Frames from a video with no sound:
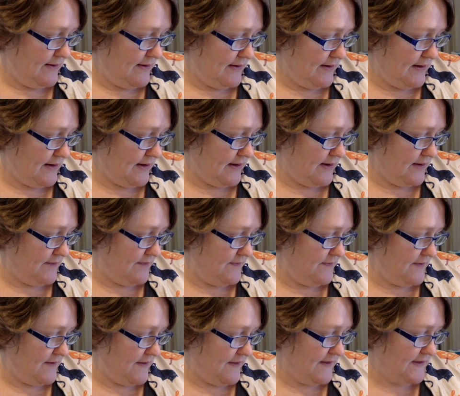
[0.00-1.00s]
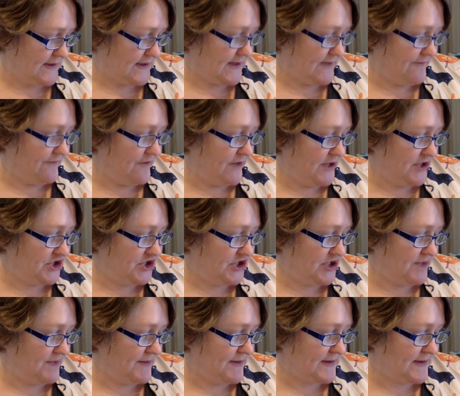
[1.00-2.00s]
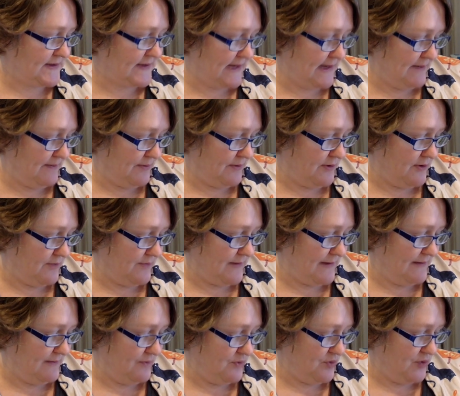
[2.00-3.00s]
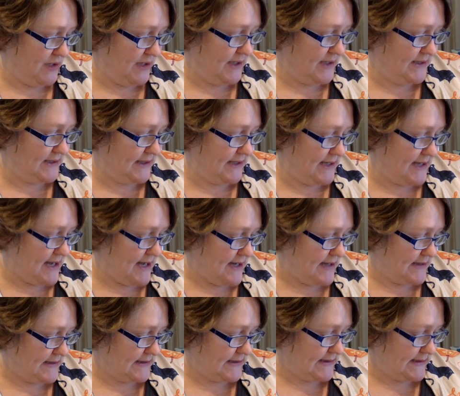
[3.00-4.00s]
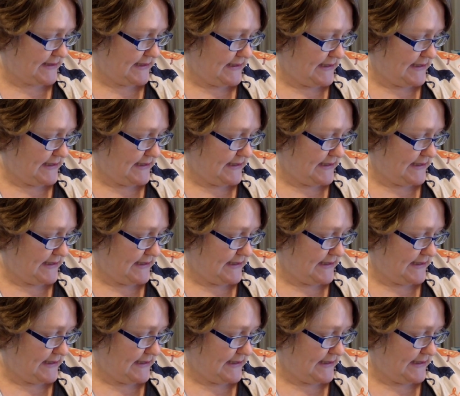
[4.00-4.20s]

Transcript: um, this friendship sampler by Maria Diaz.